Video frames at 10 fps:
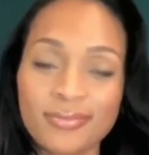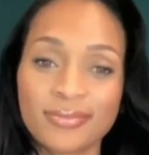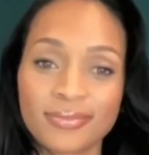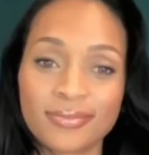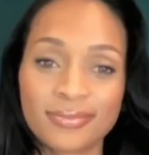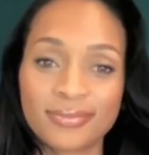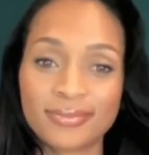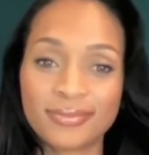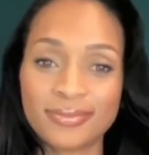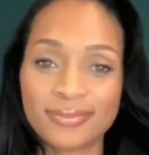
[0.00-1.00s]

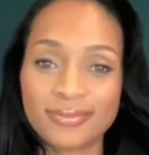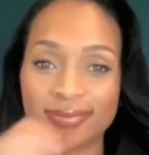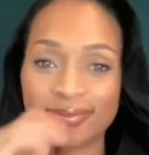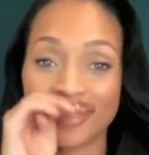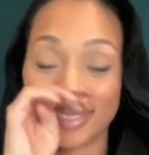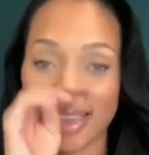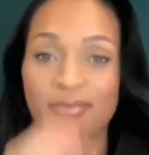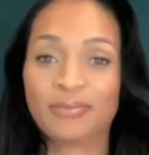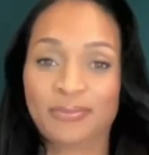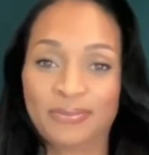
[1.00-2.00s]

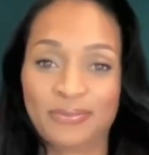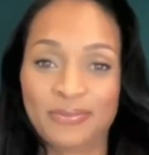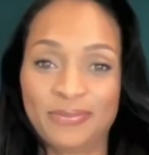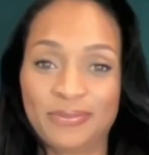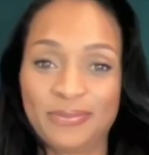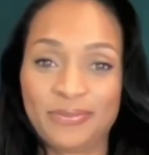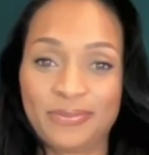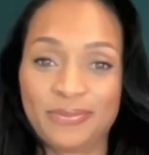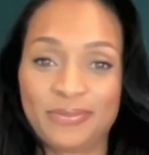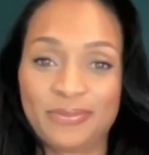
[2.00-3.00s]

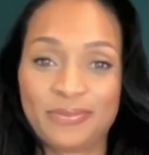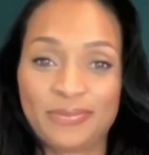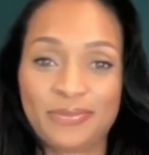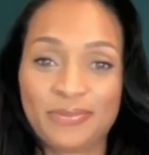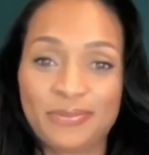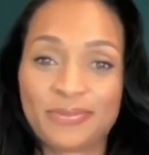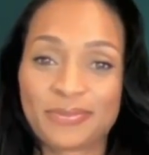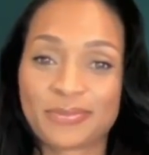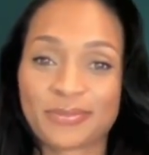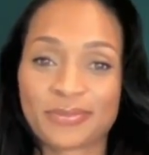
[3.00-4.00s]

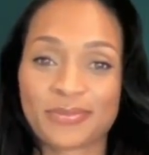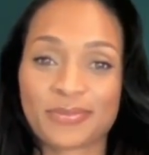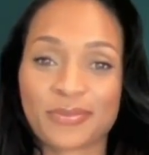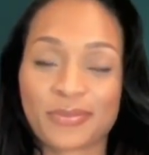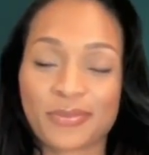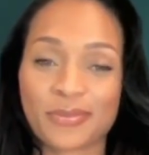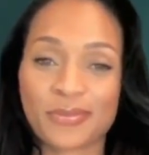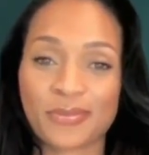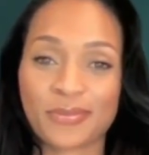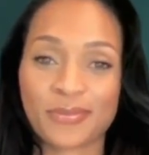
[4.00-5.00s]

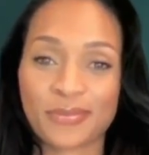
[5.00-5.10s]
The person shown says nothing.